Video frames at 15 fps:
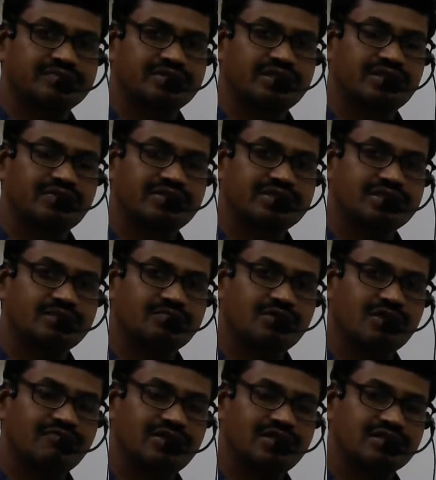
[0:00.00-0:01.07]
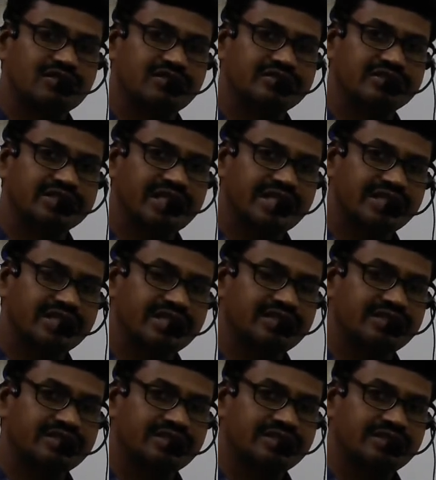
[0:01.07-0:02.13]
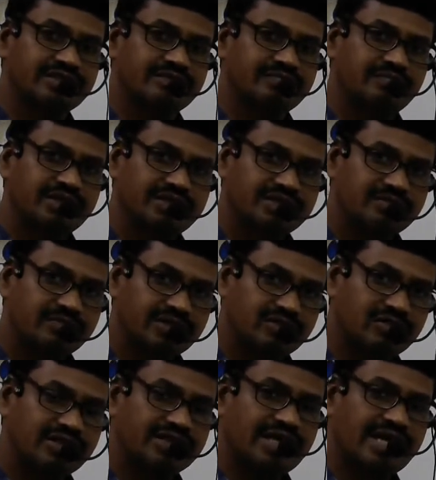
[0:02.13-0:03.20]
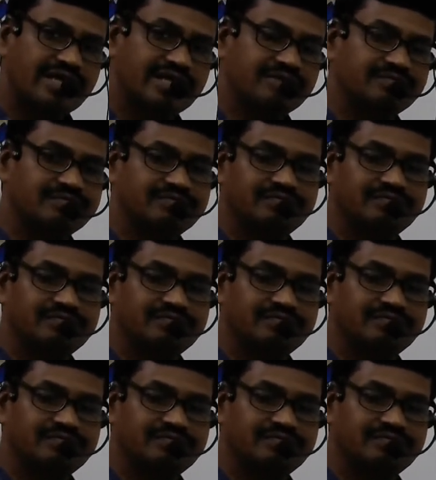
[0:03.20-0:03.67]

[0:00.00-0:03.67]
Otherwise, number of electrons gained by that particular atom.